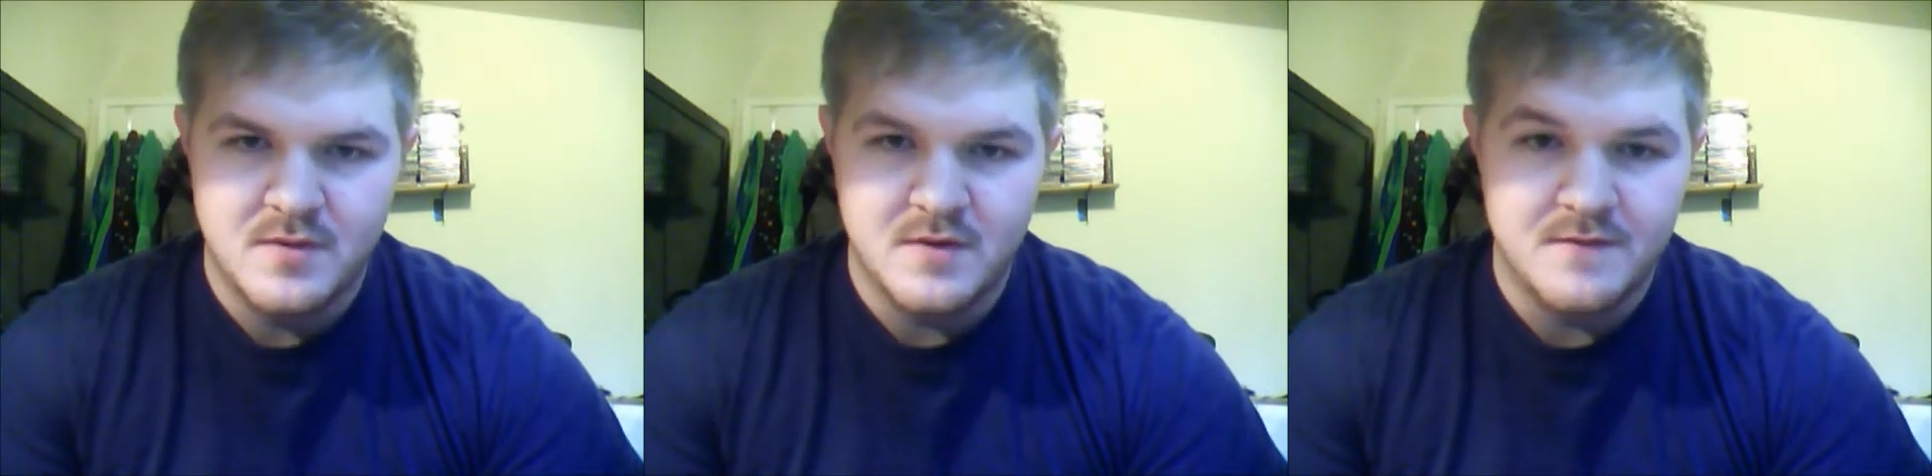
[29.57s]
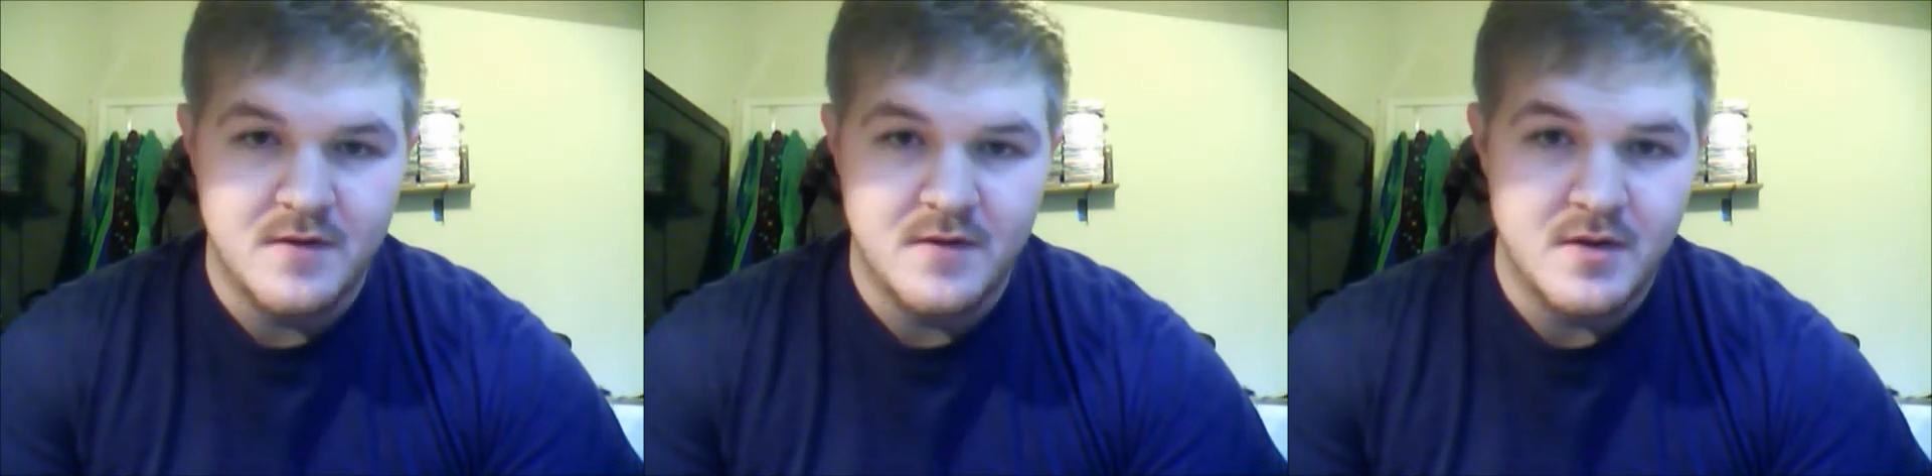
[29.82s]

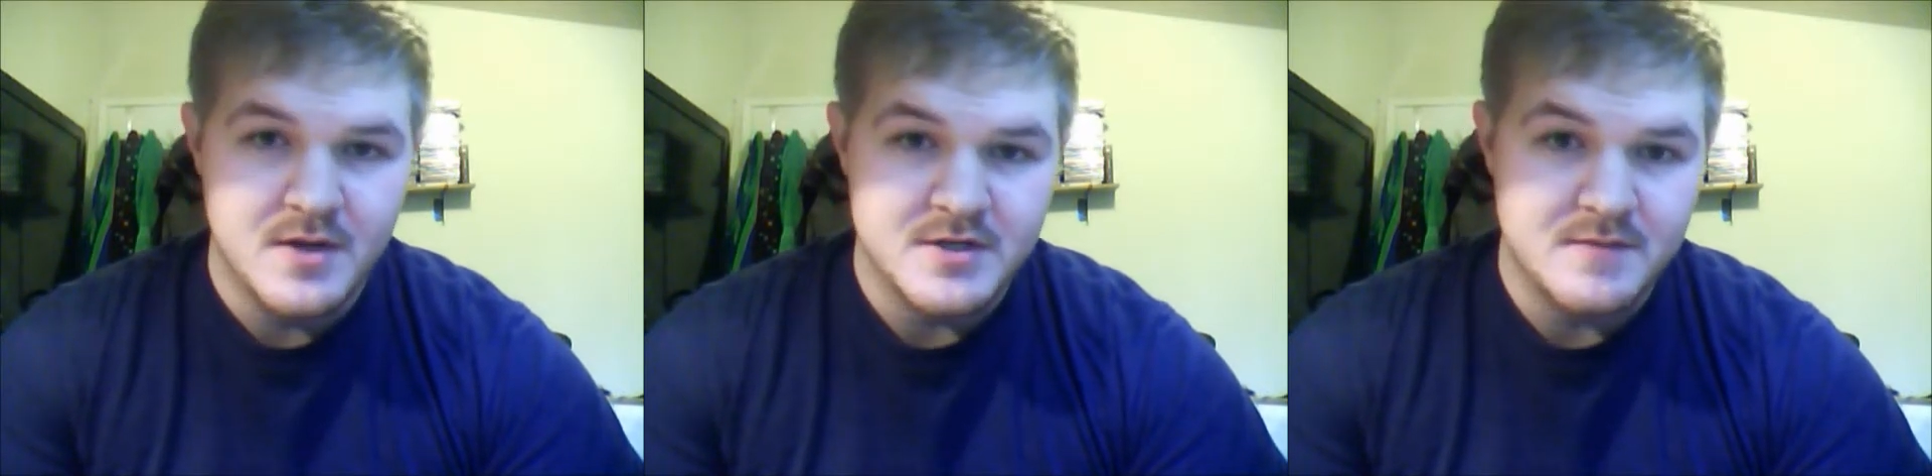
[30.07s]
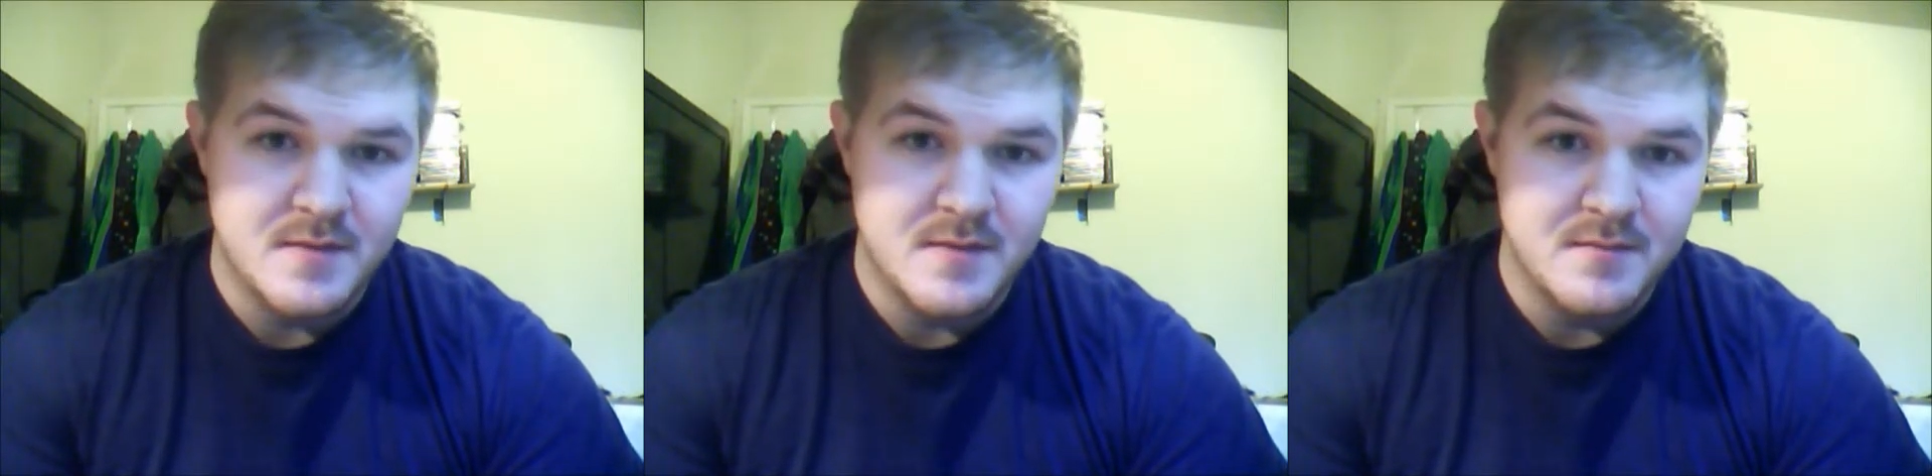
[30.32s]
variation of
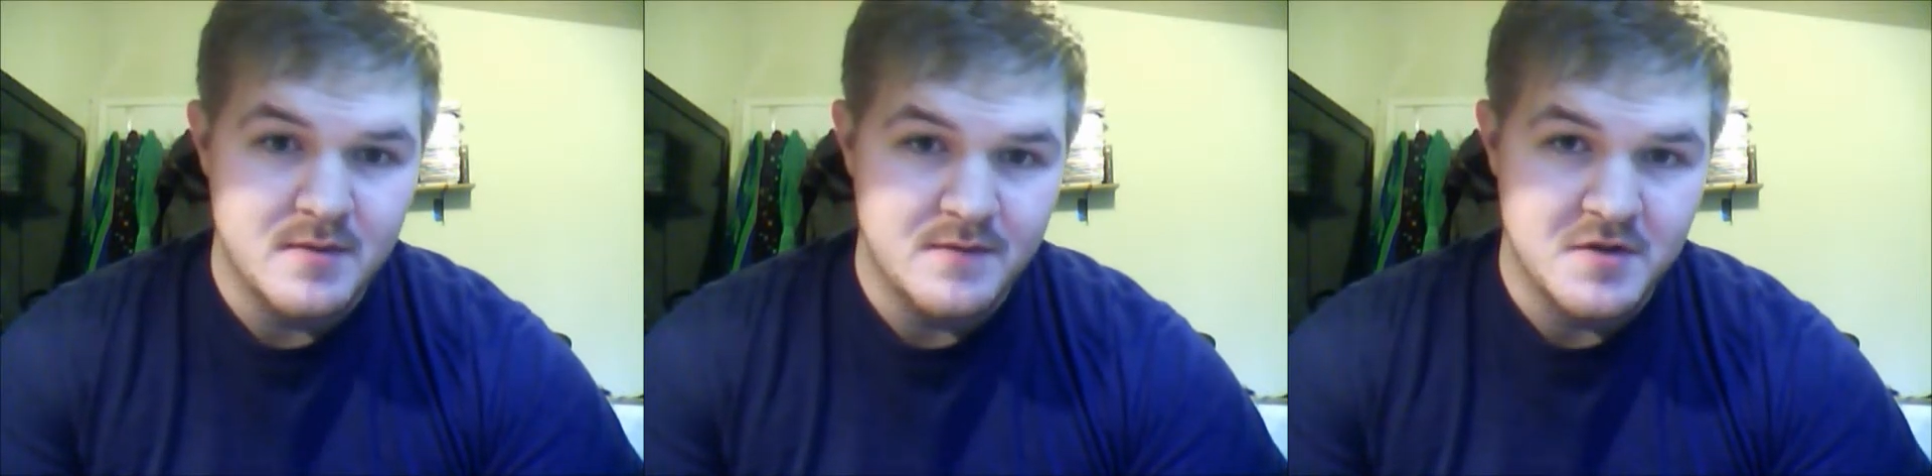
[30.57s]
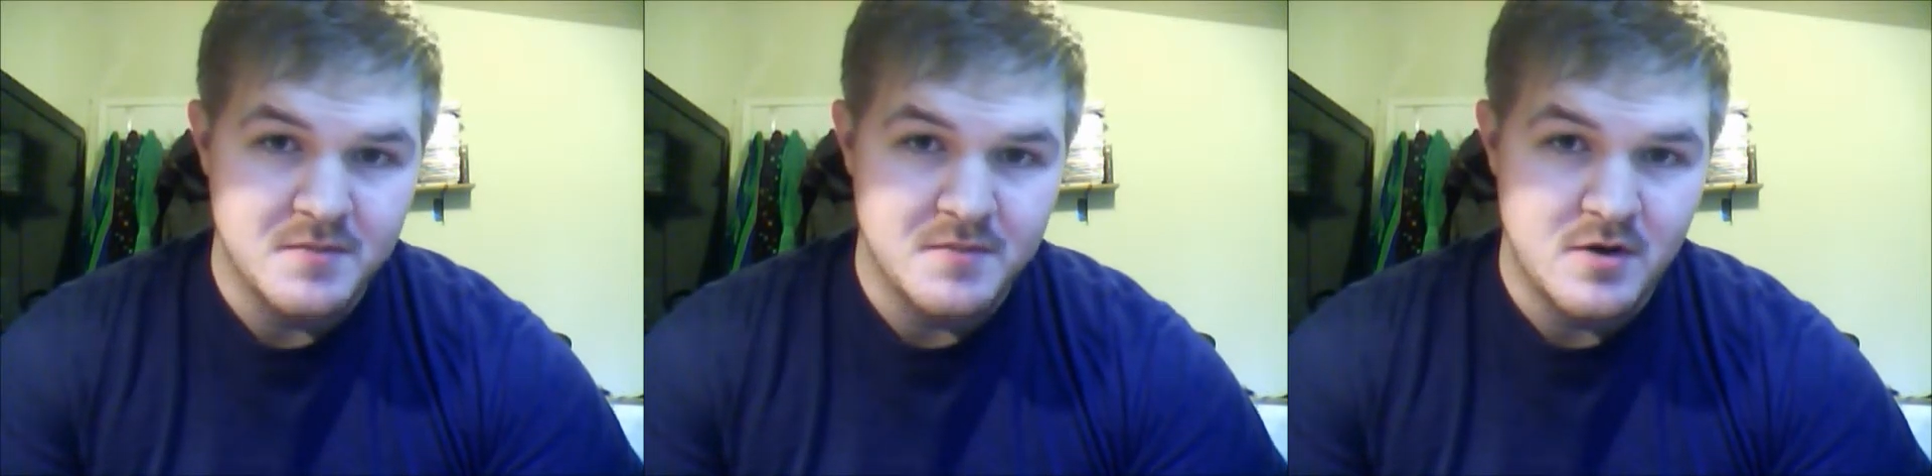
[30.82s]
my of this
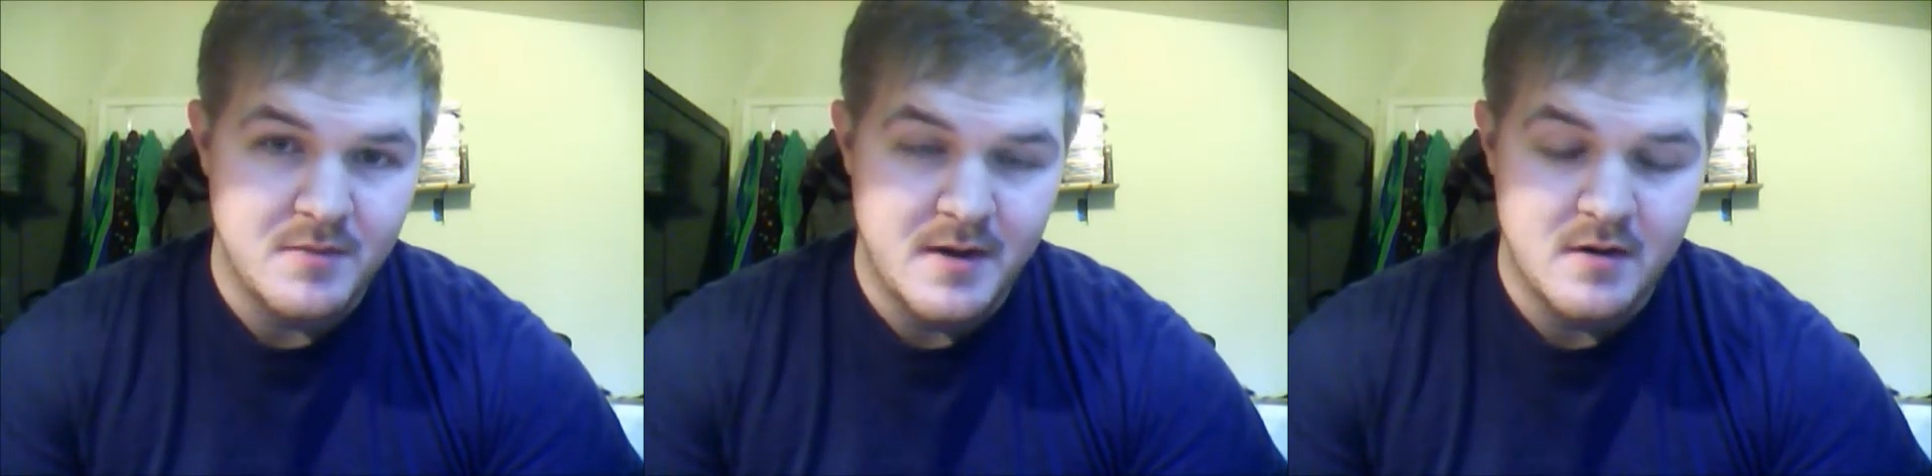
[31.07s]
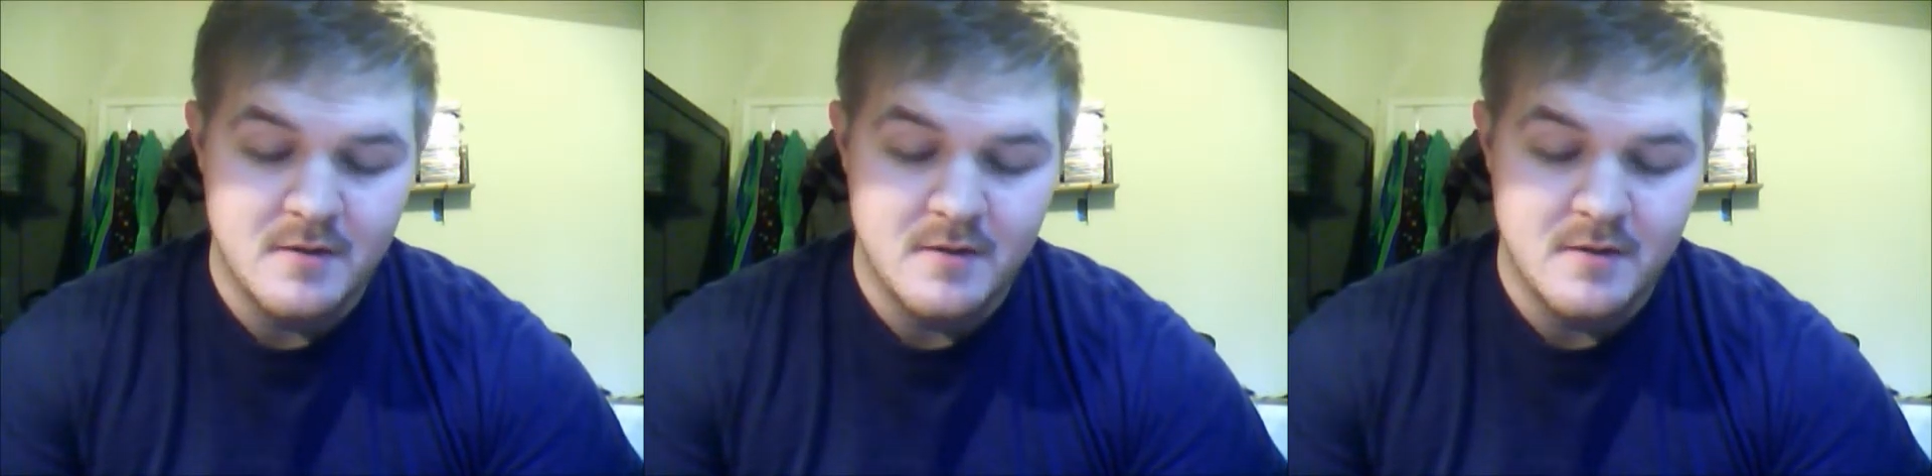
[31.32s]
minnow pattern.